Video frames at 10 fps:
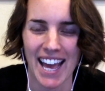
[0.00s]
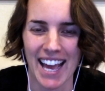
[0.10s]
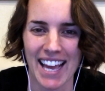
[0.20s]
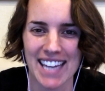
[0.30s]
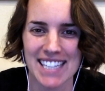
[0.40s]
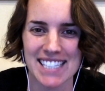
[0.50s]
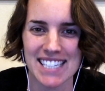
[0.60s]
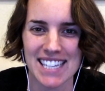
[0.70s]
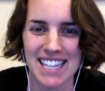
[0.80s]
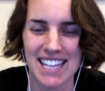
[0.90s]
And
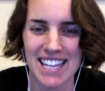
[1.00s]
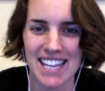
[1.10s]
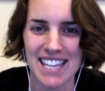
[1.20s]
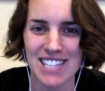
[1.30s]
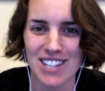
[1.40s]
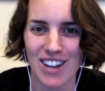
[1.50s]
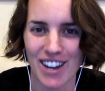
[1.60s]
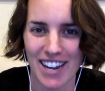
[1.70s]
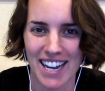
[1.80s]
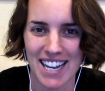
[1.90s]
he
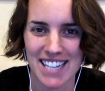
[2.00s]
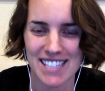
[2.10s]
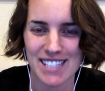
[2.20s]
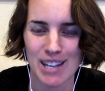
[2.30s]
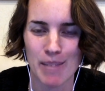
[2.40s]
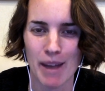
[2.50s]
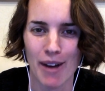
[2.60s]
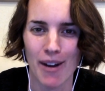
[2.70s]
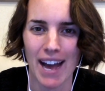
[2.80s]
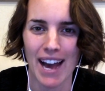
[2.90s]
taught us
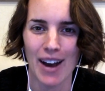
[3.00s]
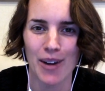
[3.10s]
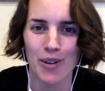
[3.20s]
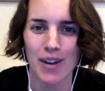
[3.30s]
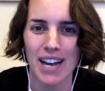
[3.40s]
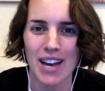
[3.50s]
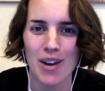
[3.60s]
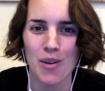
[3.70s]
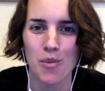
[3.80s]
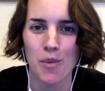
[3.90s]
about how
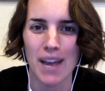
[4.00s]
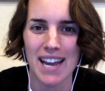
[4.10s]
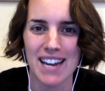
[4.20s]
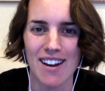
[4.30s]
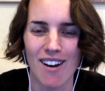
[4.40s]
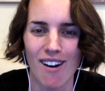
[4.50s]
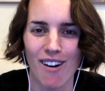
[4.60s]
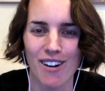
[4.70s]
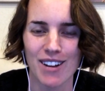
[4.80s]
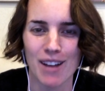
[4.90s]

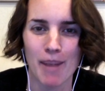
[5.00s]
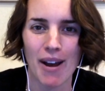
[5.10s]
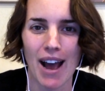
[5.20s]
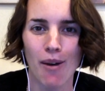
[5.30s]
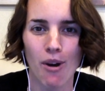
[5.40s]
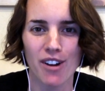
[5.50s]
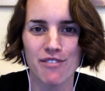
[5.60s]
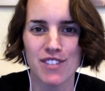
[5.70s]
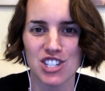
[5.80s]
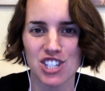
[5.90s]
our
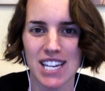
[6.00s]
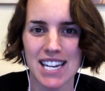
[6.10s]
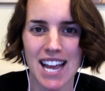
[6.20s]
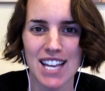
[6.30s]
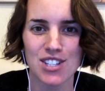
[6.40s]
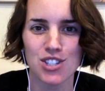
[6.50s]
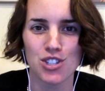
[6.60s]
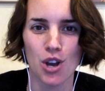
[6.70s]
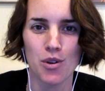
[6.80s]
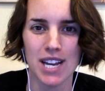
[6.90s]
vision is
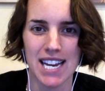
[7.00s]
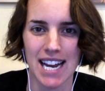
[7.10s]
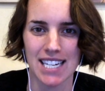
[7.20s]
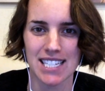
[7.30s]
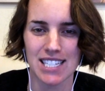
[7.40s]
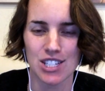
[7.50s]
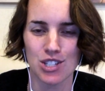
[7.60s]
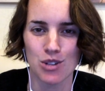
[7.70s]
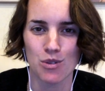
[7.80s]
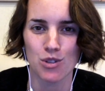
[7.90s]
so connected
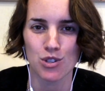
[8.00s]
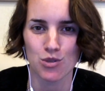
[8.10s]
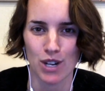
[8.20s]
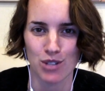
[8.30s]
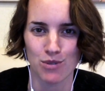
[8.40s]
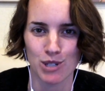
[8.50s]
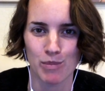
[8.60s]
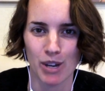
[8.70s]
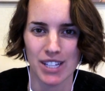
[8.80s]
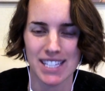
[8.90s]
to the stress
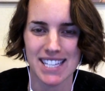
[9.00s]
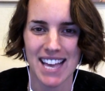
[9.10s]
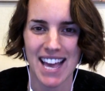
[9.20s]
response,